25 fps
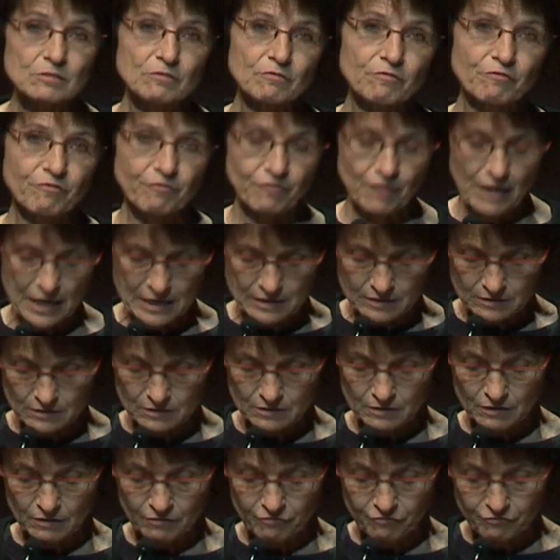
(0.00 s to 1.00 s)
find
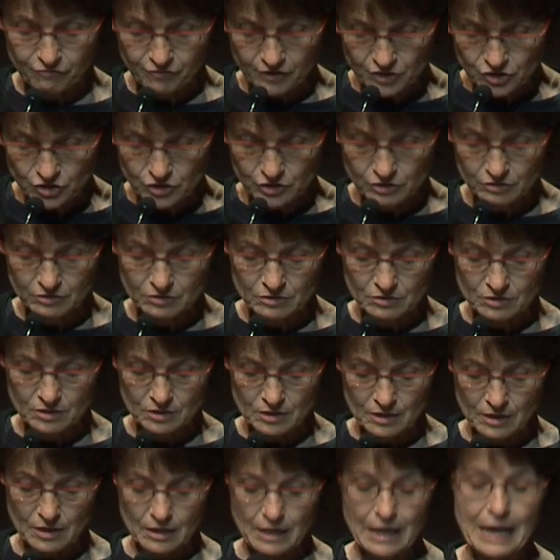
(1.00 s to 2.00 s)
efficient
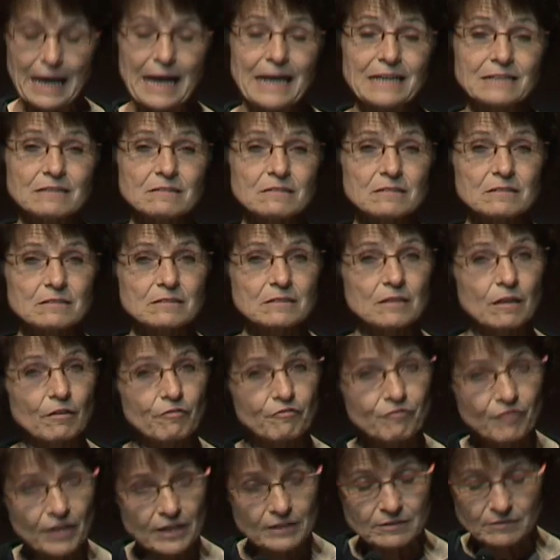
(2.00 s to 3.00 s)
and
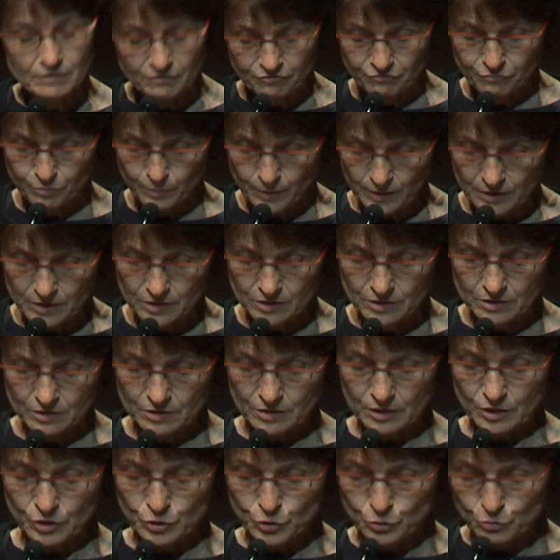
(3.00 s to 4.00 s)
effective ways
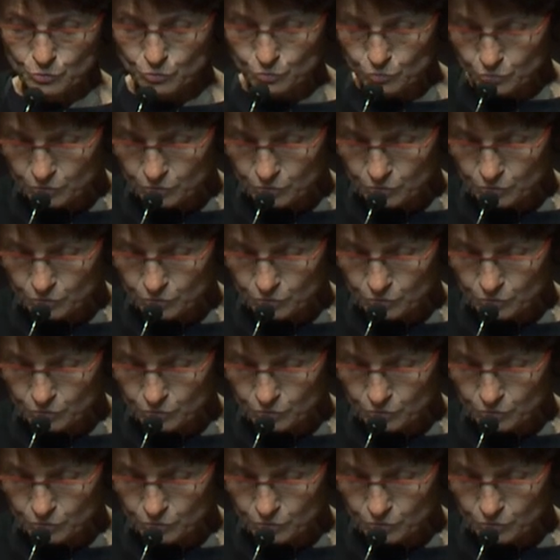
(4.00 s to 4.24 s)
to do